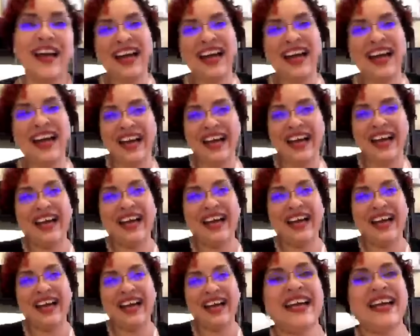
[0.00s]

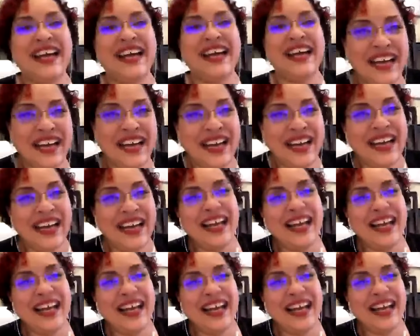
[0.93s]

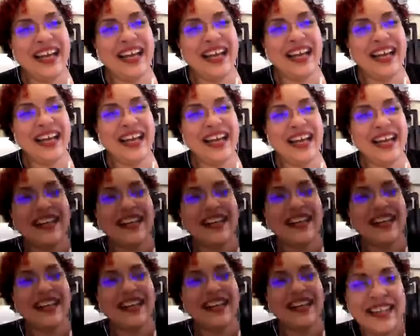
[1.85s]

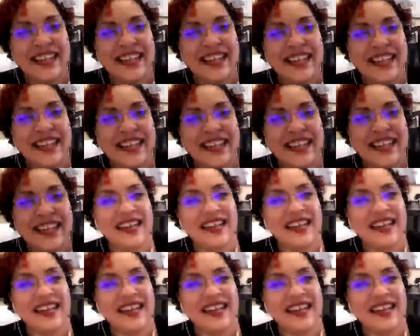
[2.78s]
The person shown says nothing.